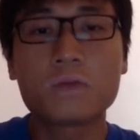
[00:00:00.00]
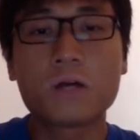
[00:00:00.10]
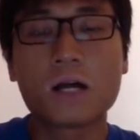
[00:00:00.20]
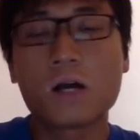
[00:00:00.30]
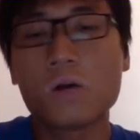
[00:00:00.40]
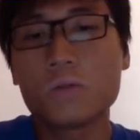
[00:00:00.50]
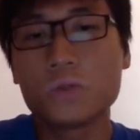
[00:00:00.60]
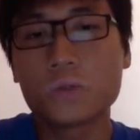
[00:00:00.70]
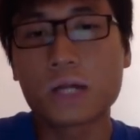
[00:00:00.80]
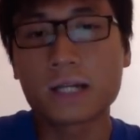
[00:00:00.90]
I hope
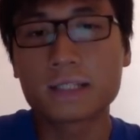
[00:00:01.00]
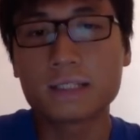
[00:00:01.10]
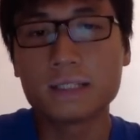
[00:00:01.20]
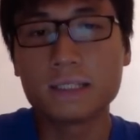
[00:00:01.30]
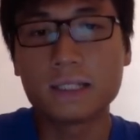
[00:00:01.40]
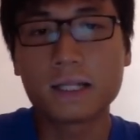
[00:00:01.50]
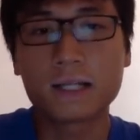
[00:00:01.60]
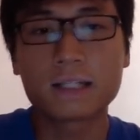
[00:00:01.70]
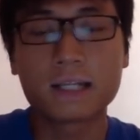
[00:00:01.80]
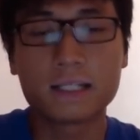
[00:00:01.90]
you guys
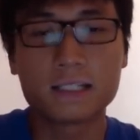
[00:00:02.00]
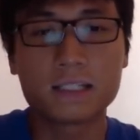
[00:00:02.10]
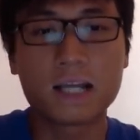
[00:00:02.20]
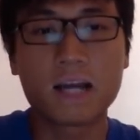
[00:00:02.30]
like tennis